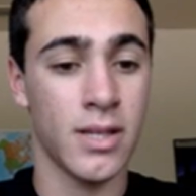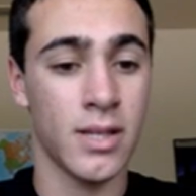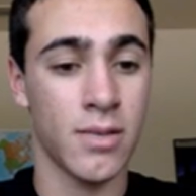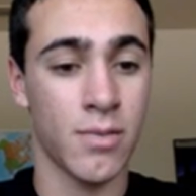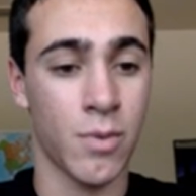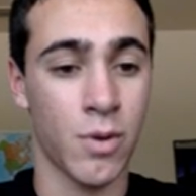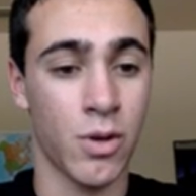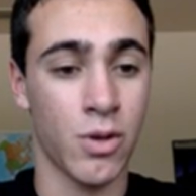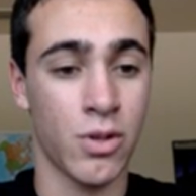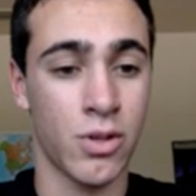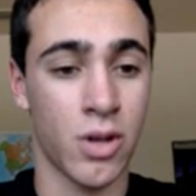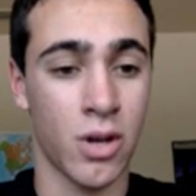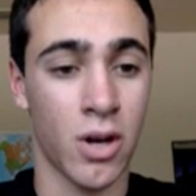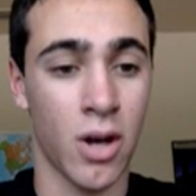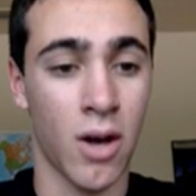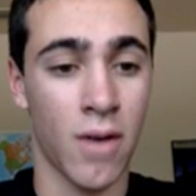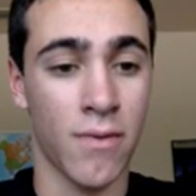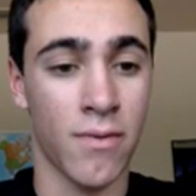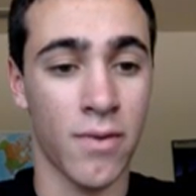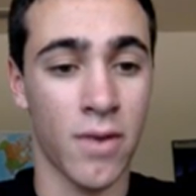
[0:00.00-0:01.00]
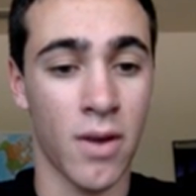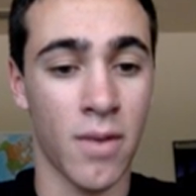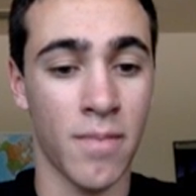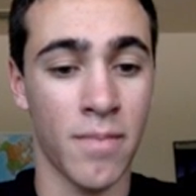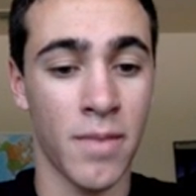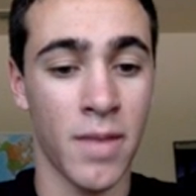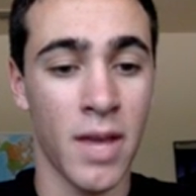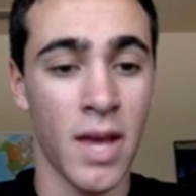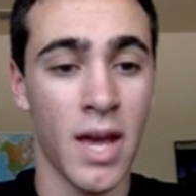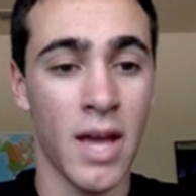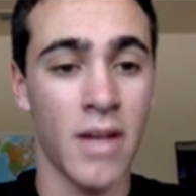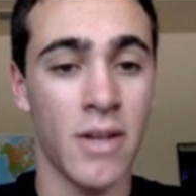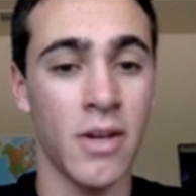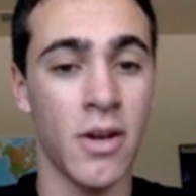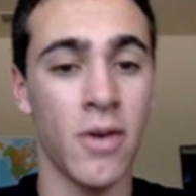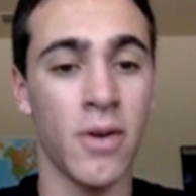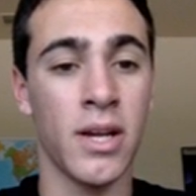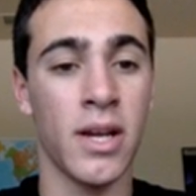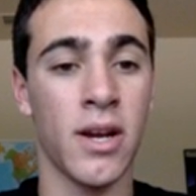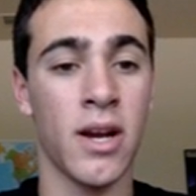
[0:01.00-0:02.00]
This is where you start off from. You
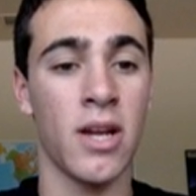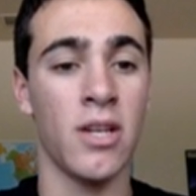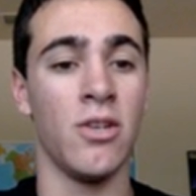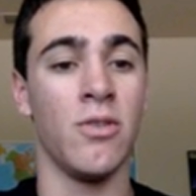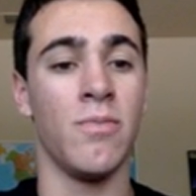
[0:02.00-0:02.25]
go into here,